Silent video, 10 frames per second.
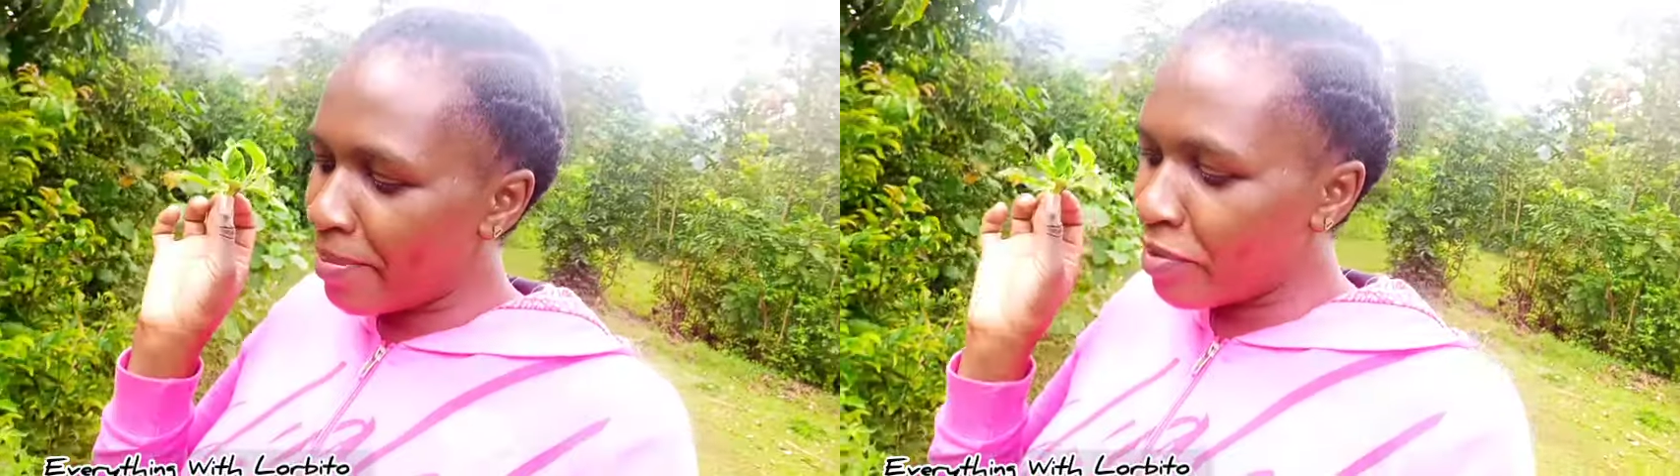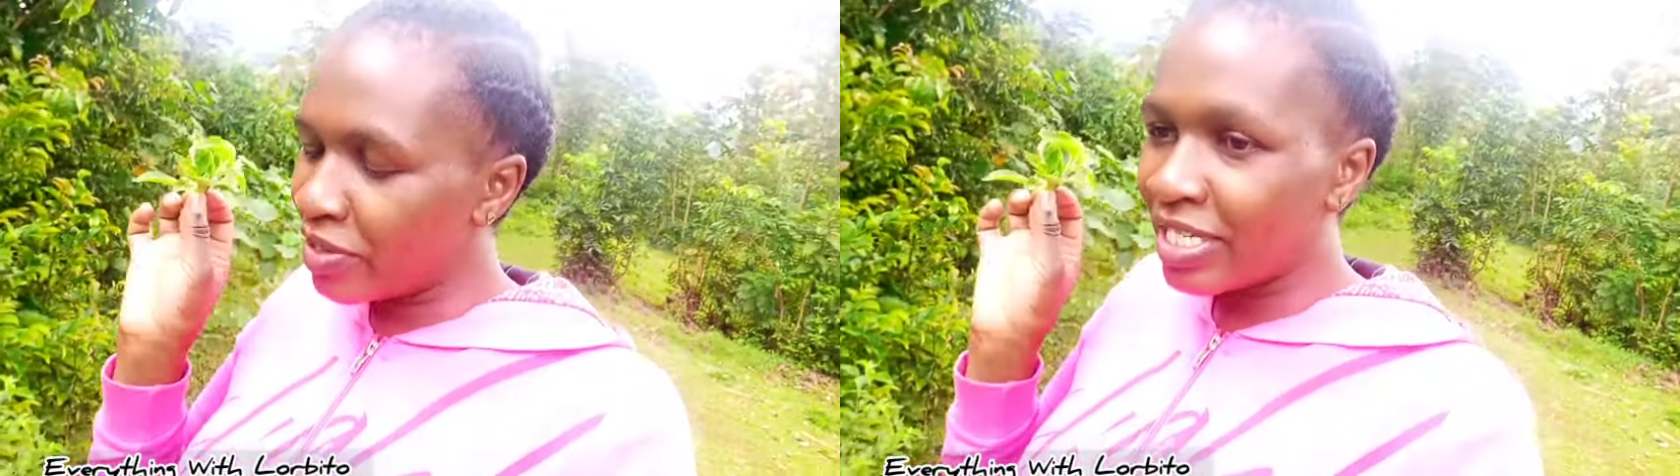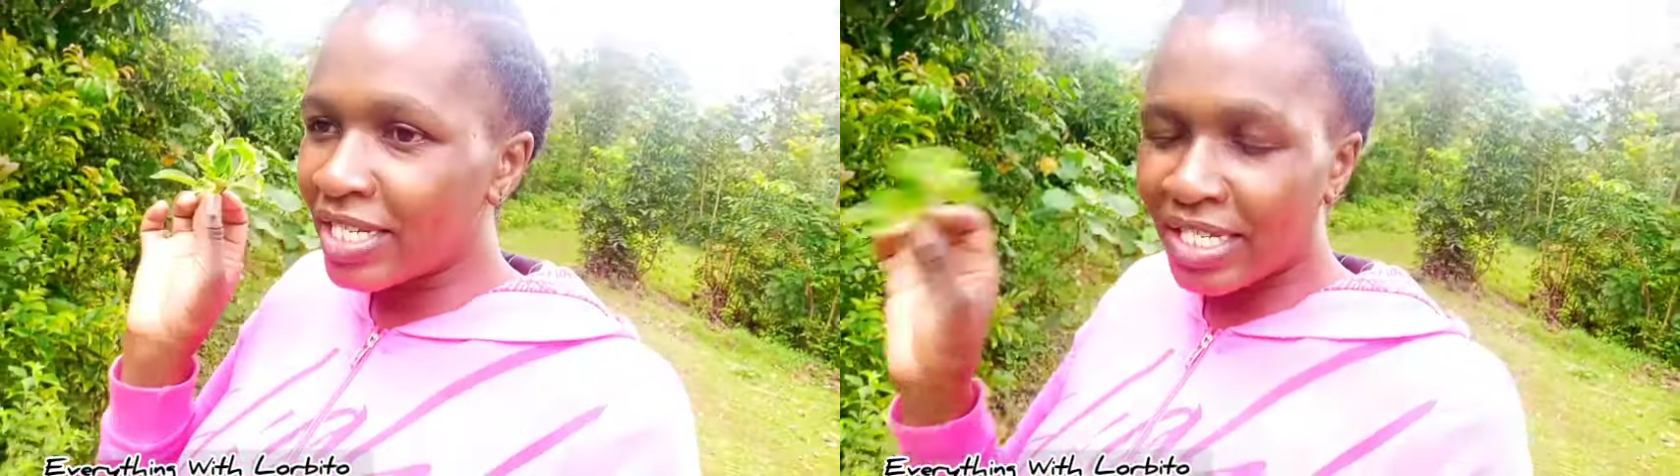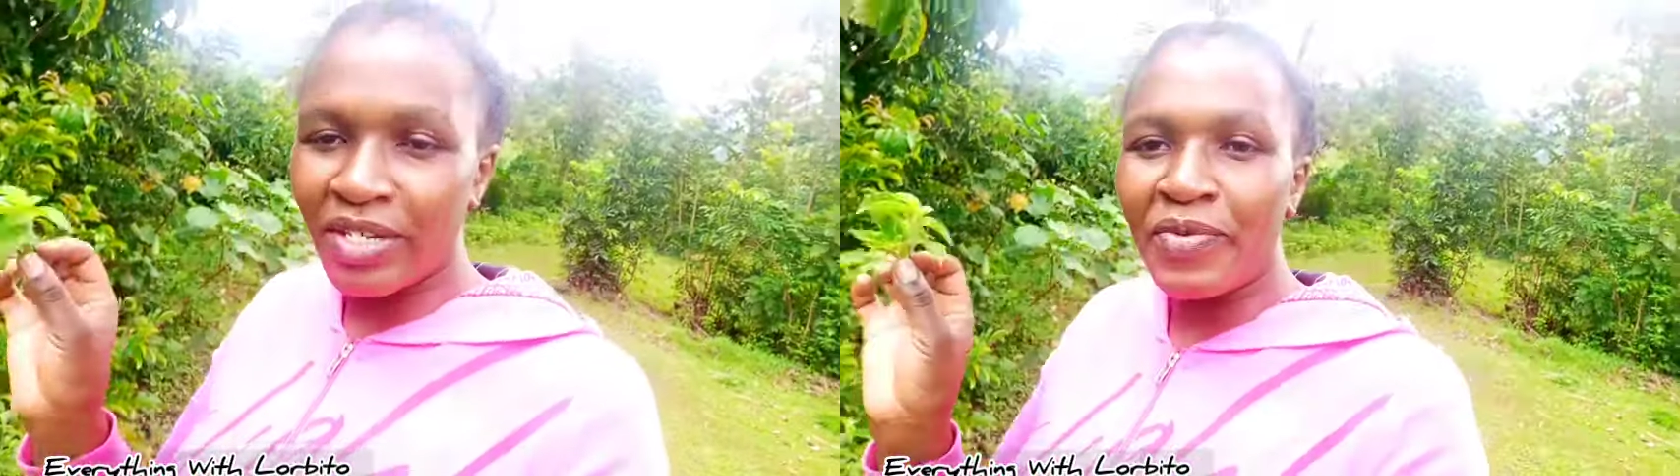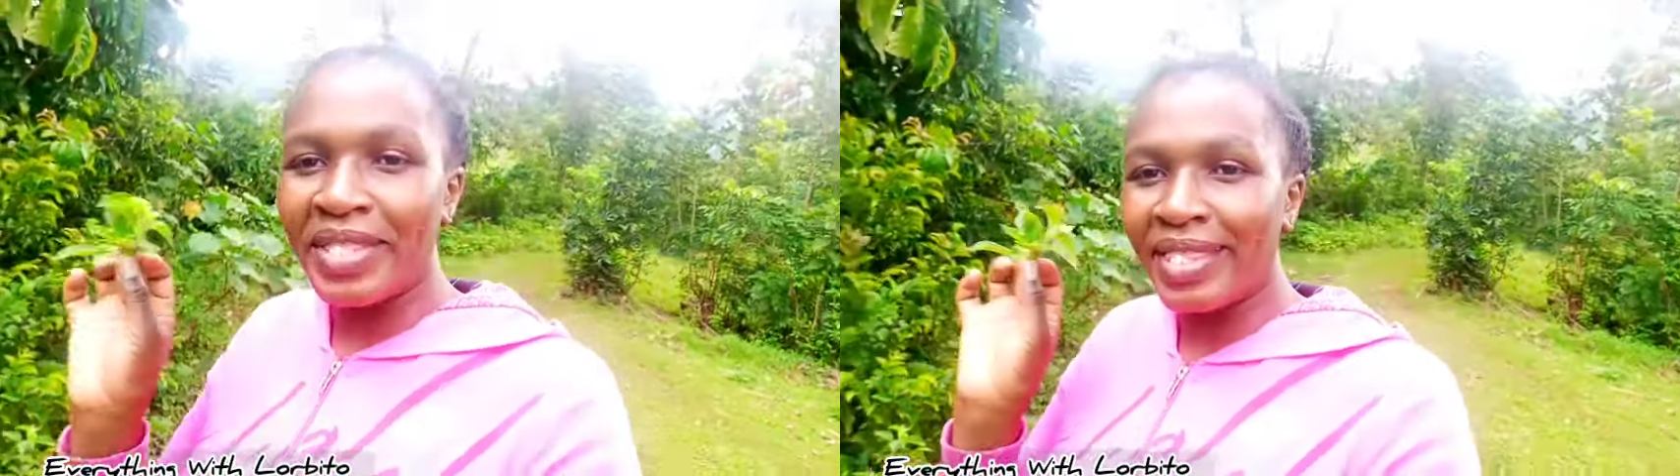morning tea
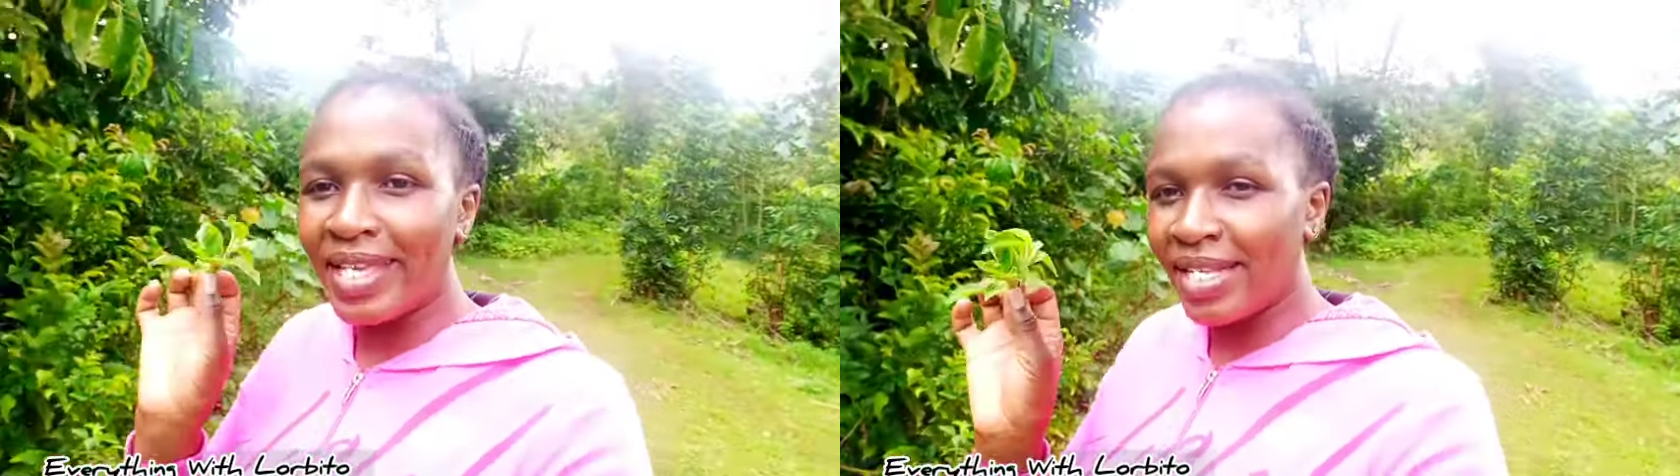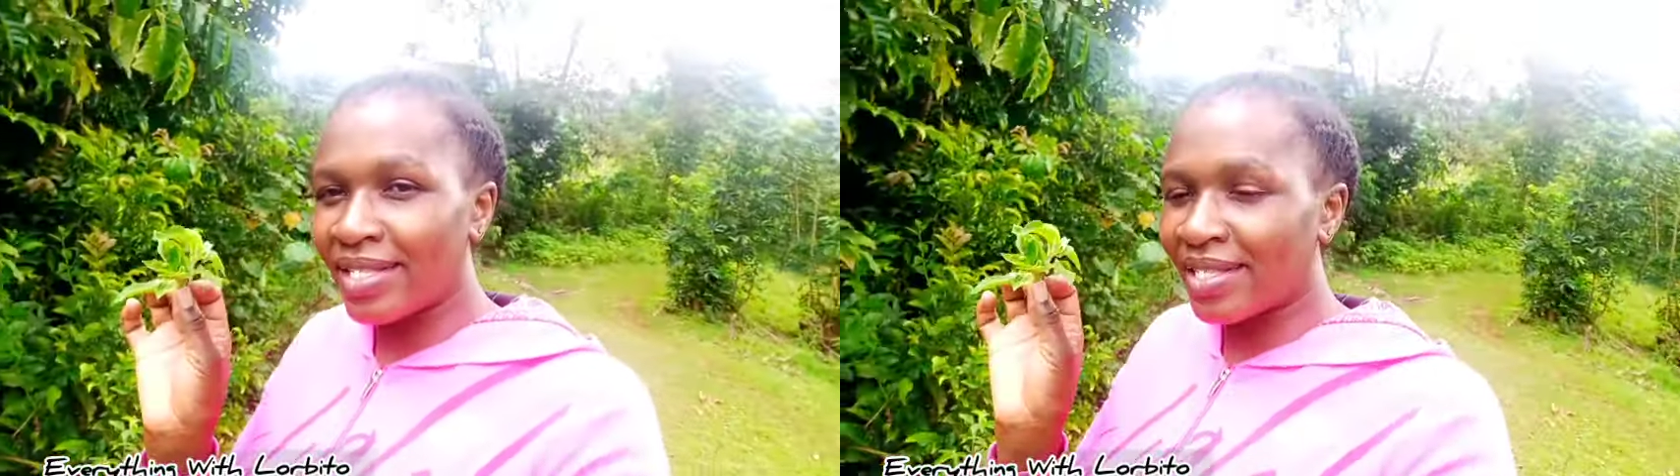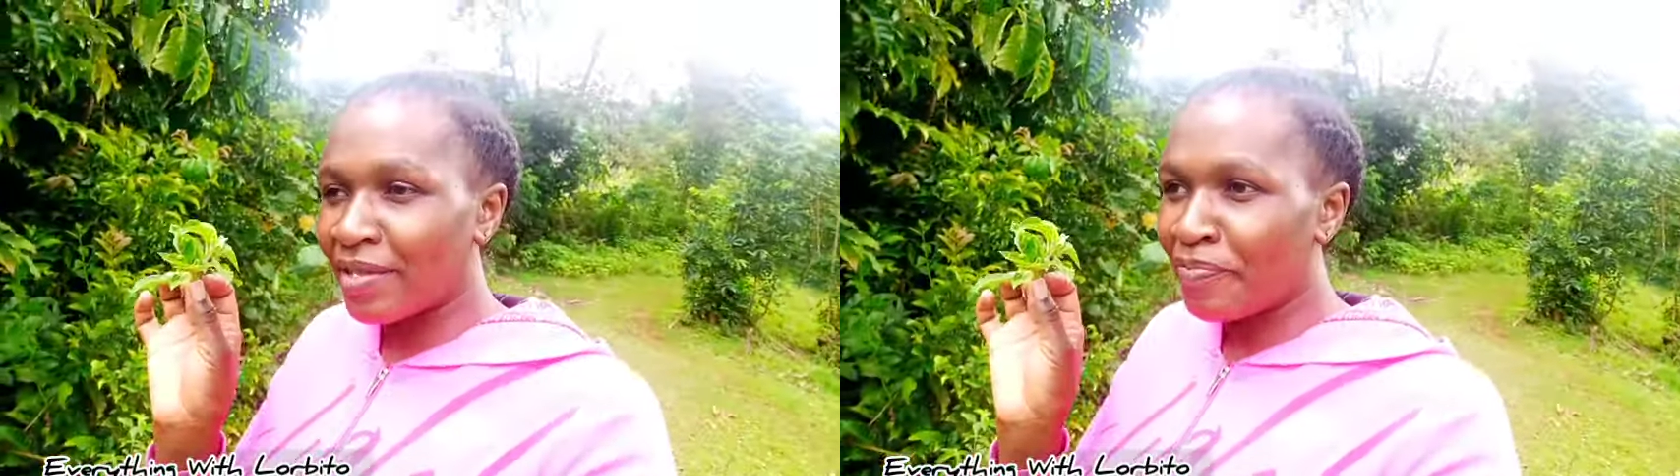with this,